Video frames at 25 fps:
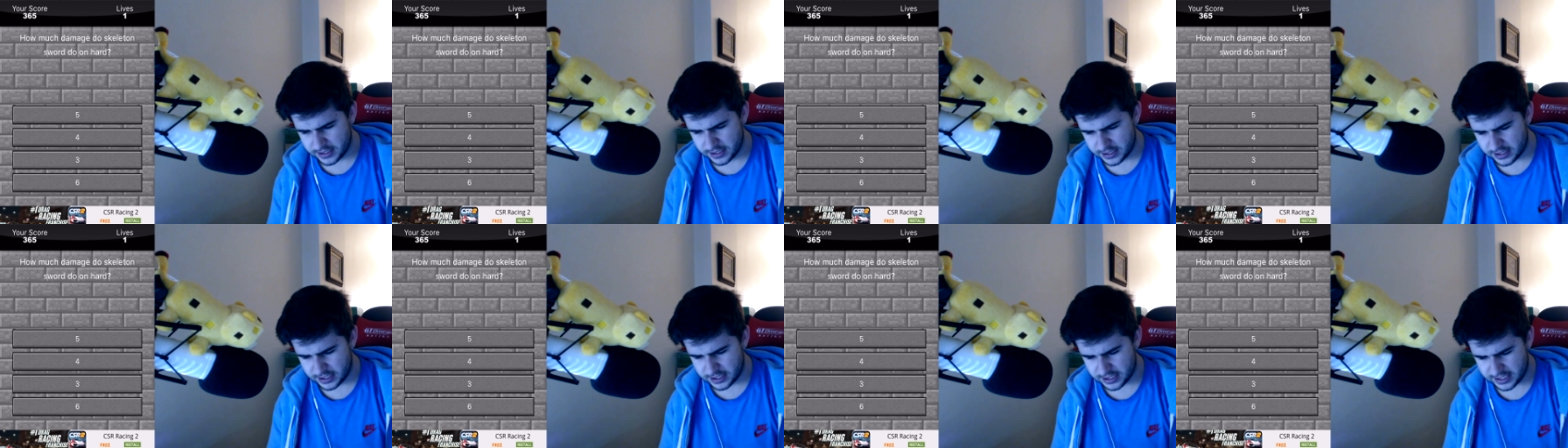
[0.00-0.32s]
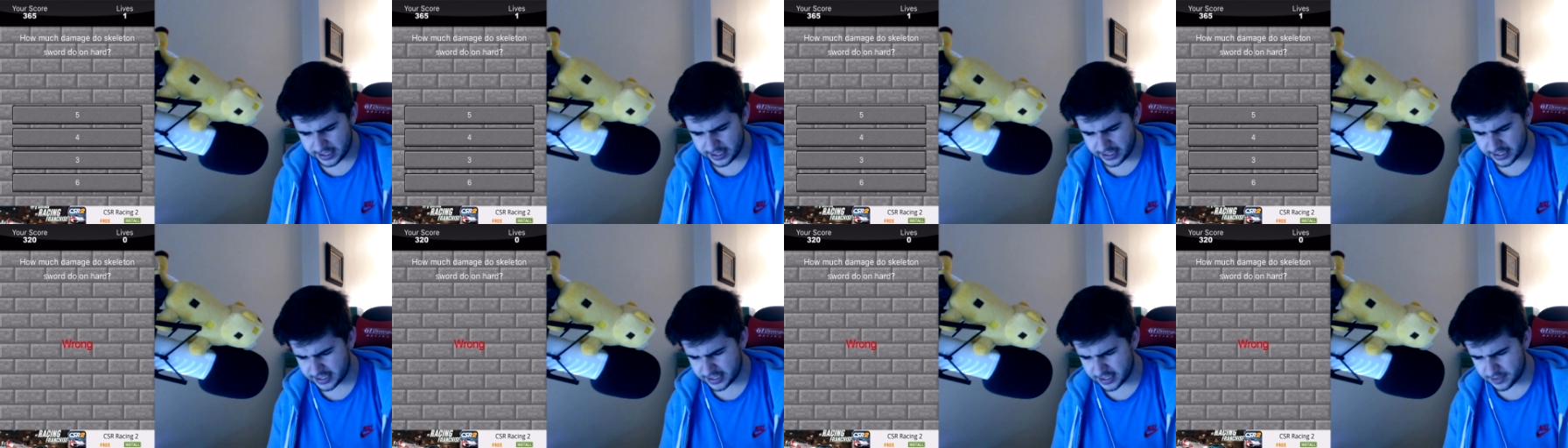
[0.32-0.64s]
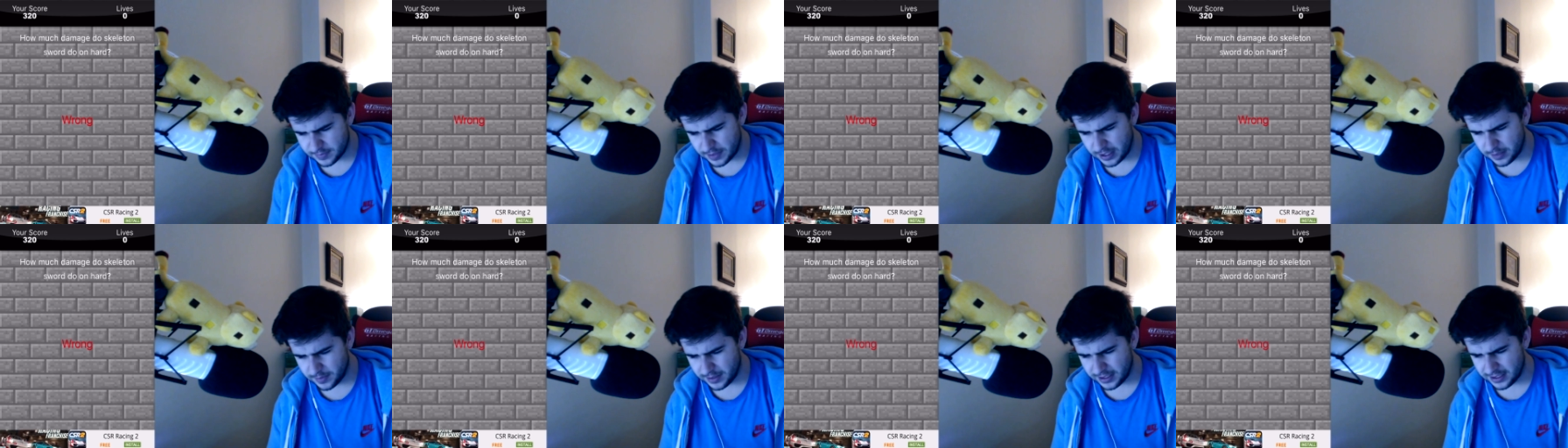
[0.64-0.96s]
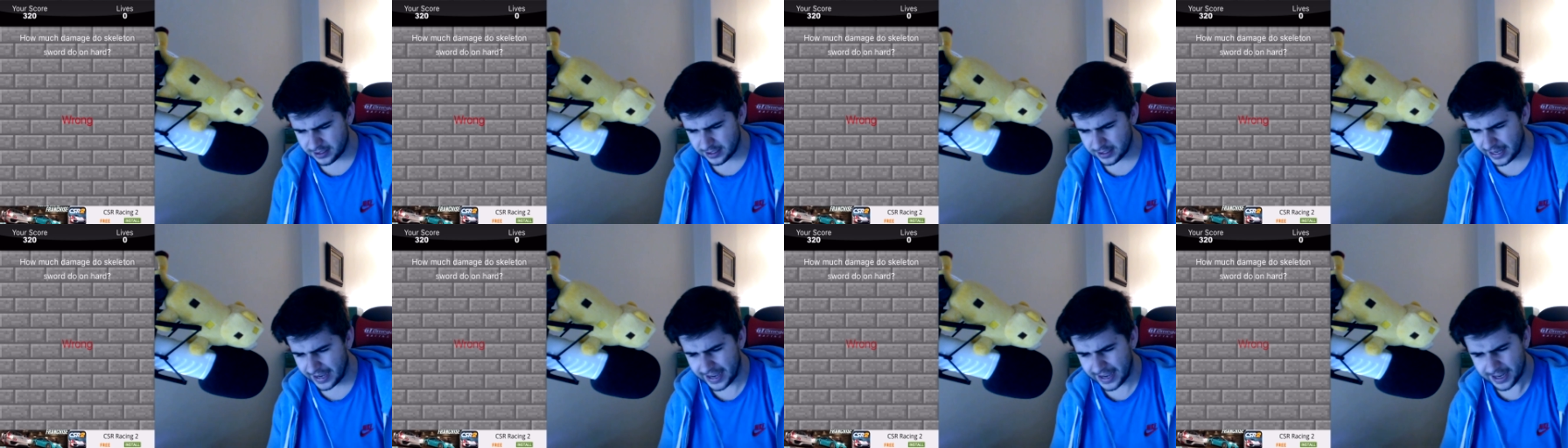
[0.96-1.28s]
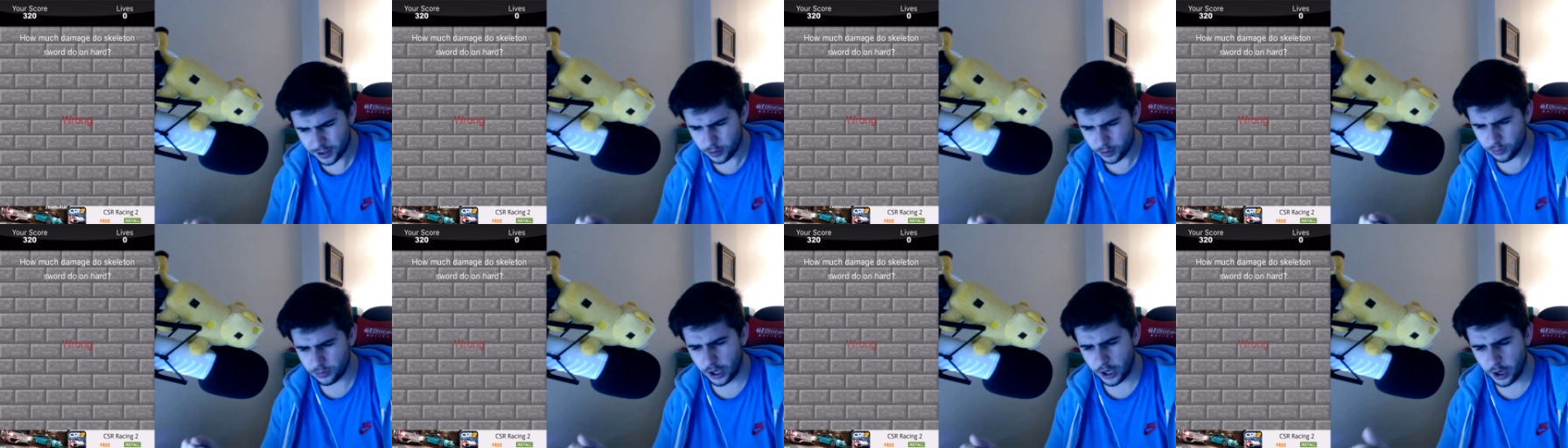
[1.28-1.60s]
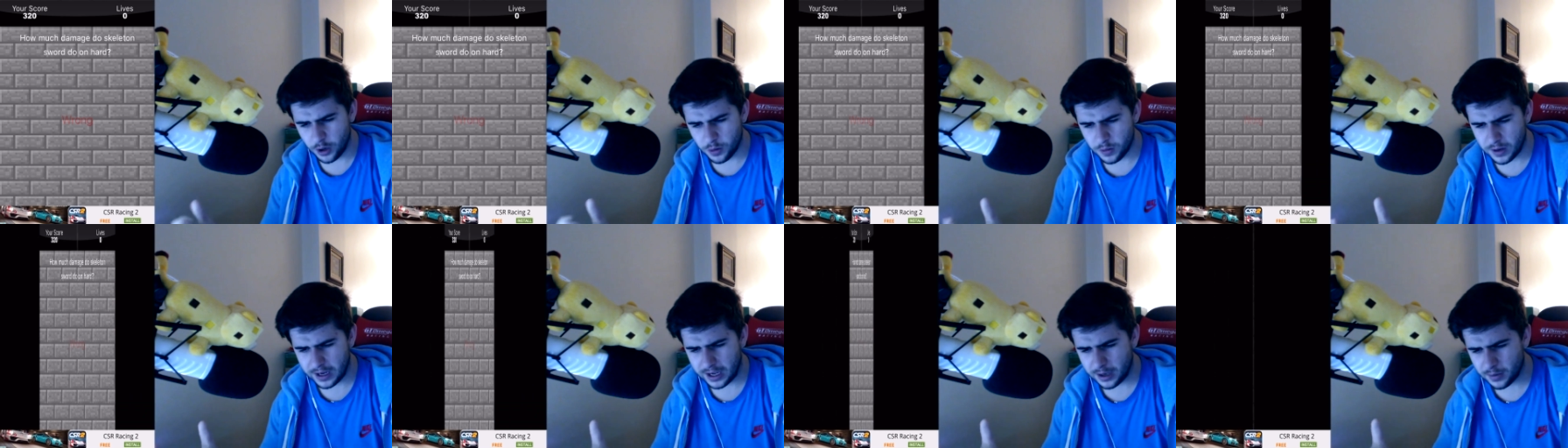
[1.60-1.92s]
Six, maybe? I don't
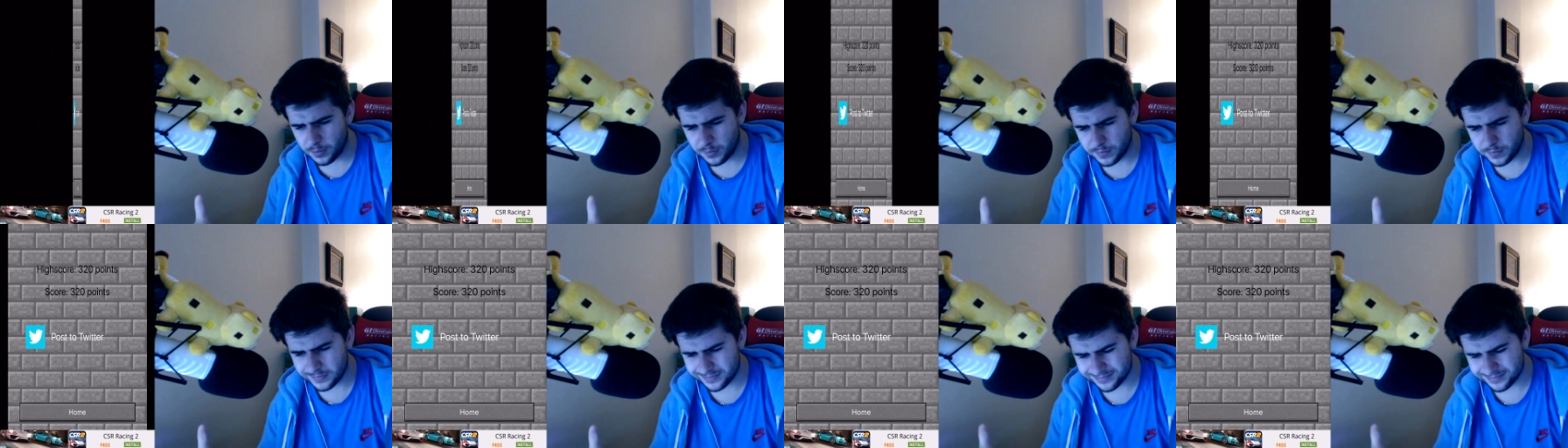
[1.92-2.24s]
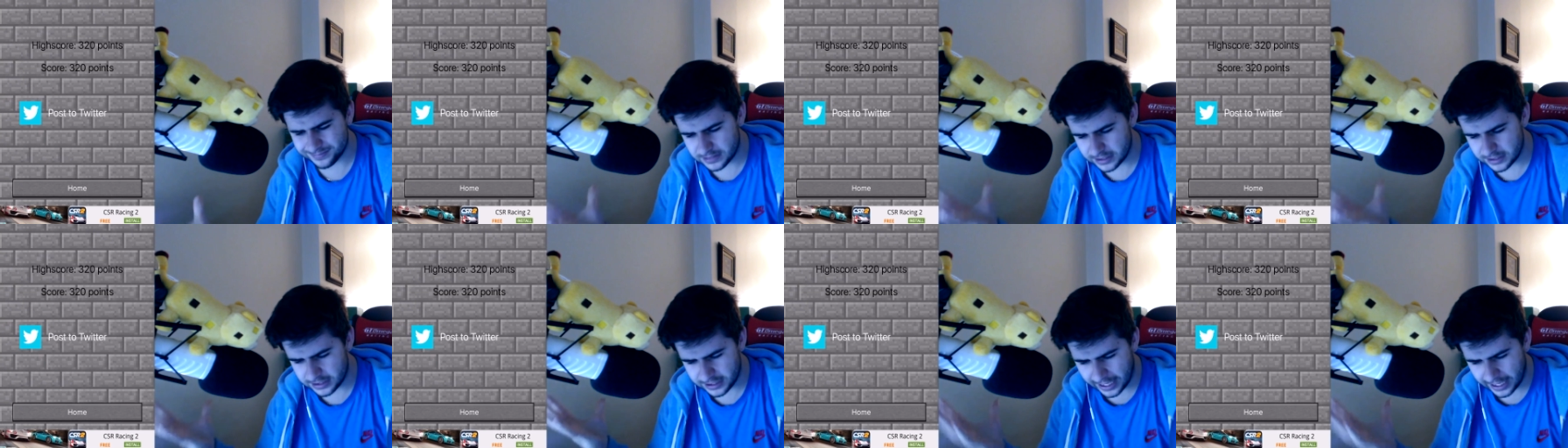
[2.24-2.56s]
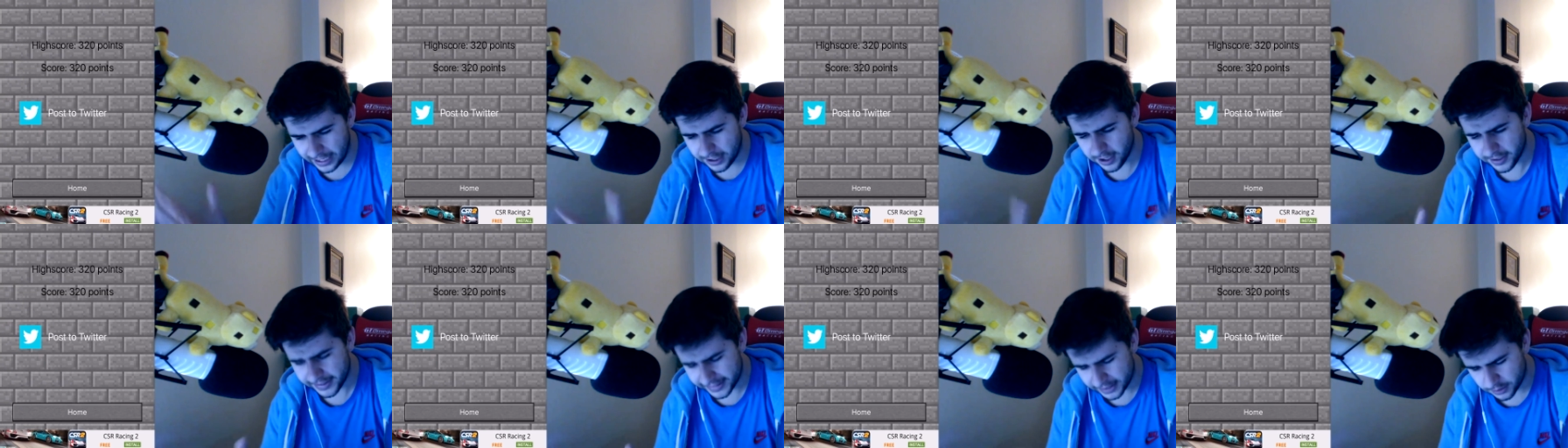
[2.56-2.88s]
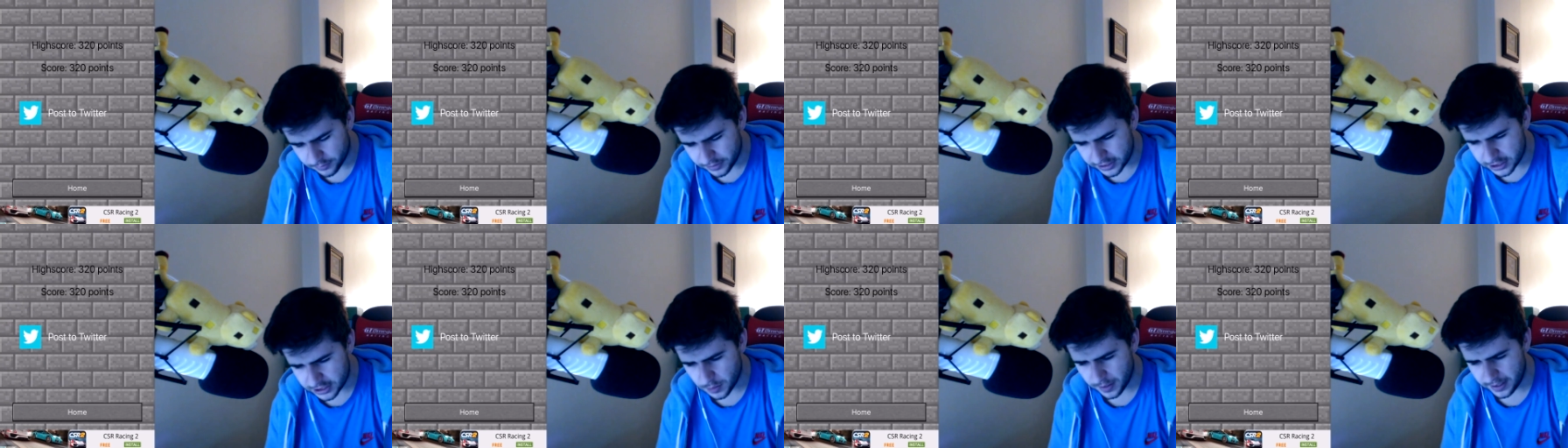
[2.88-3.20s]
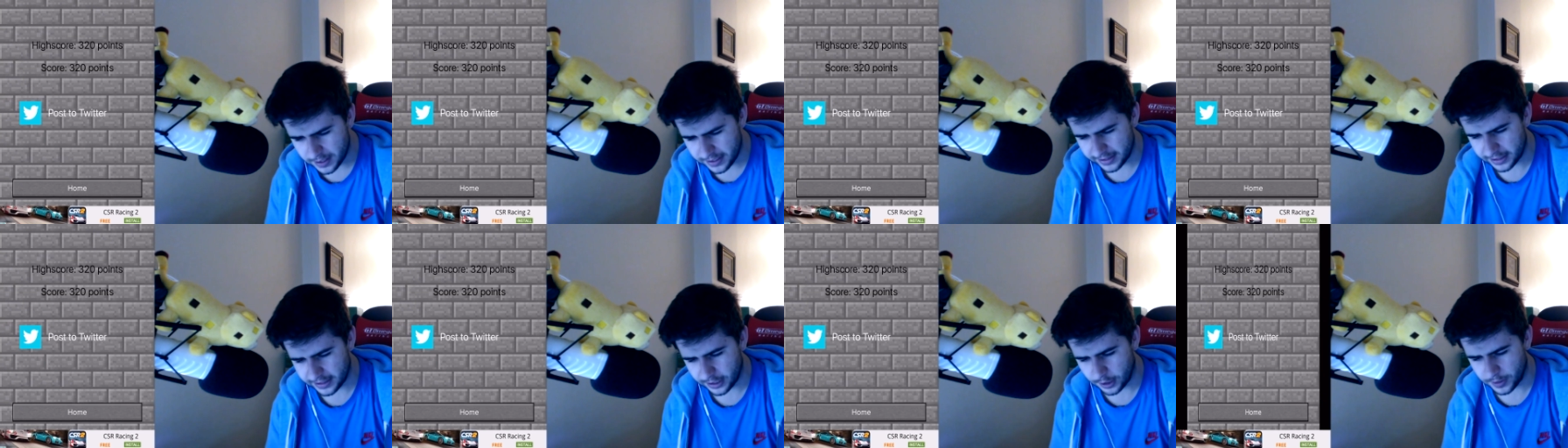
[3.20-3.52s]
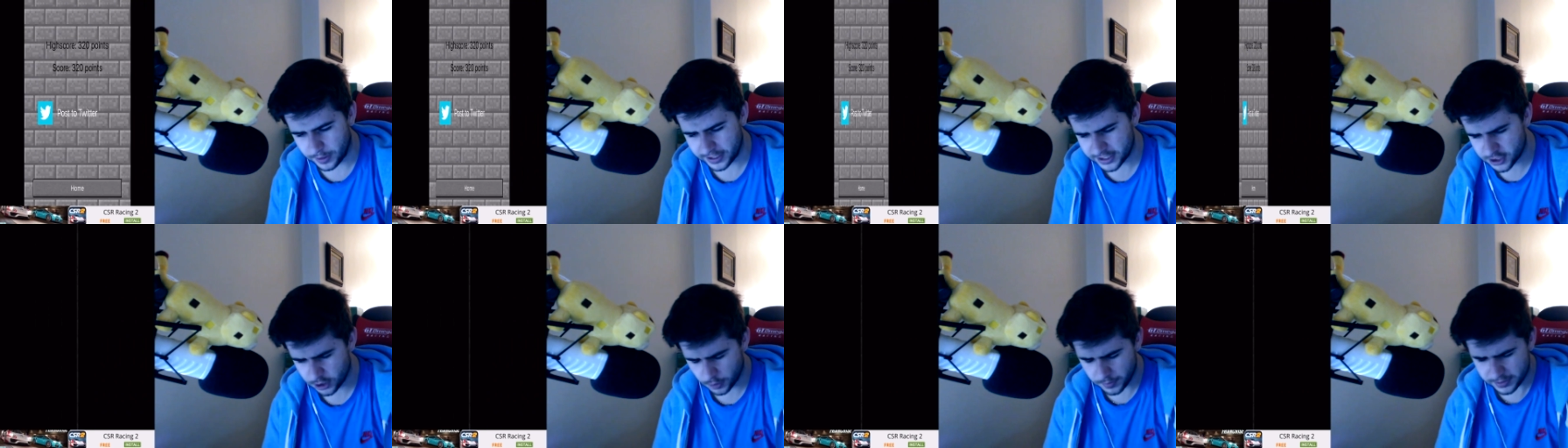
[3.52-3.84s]
know how... Mm, I got 320,
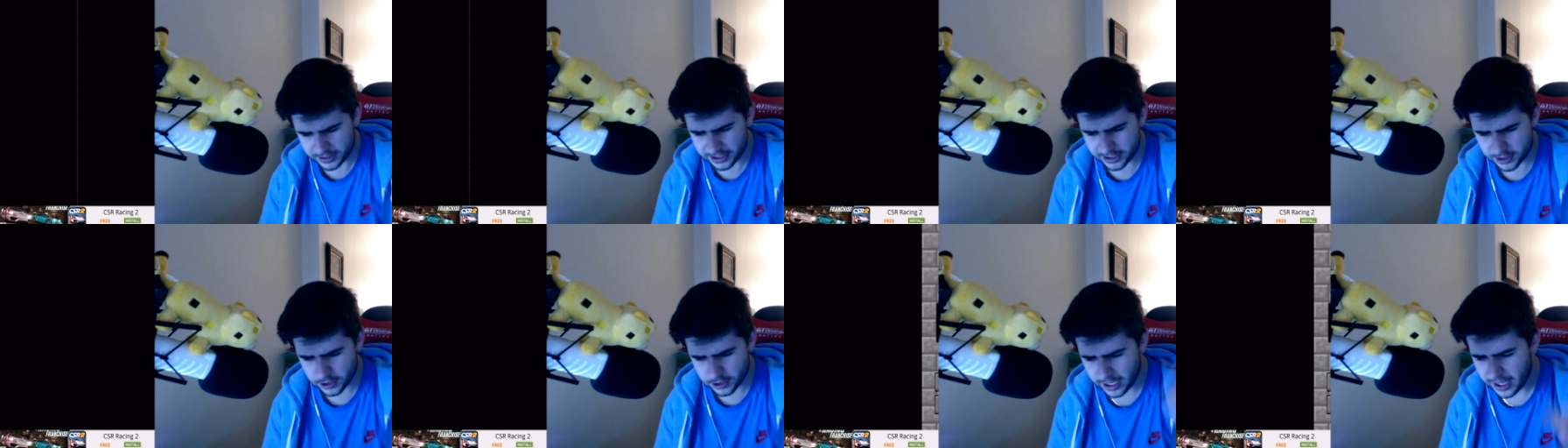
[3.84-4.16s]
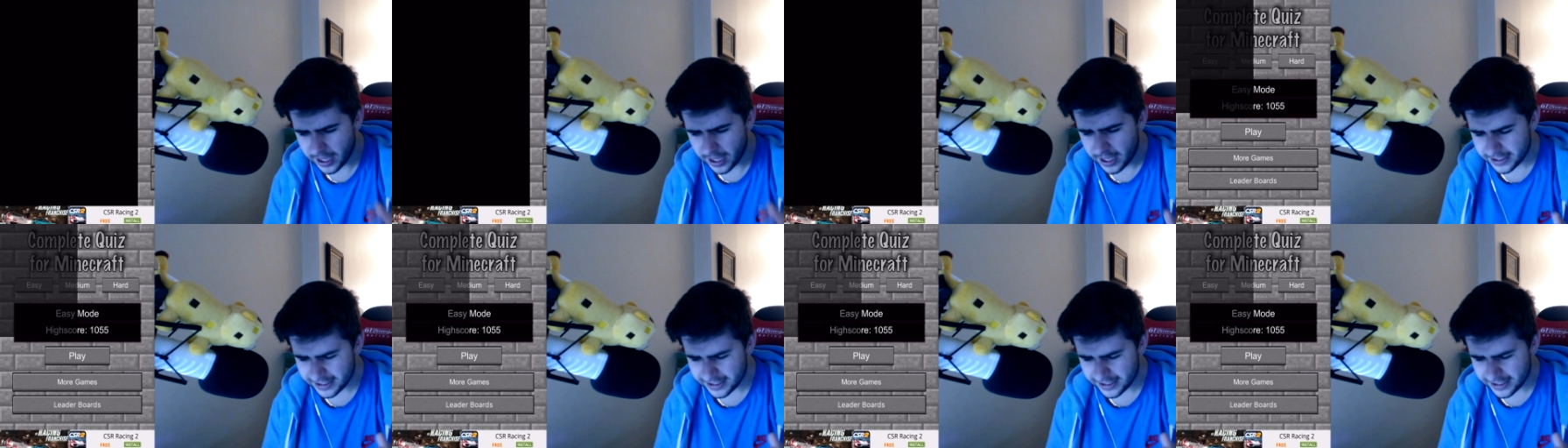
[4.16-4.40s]
though. It's all with the...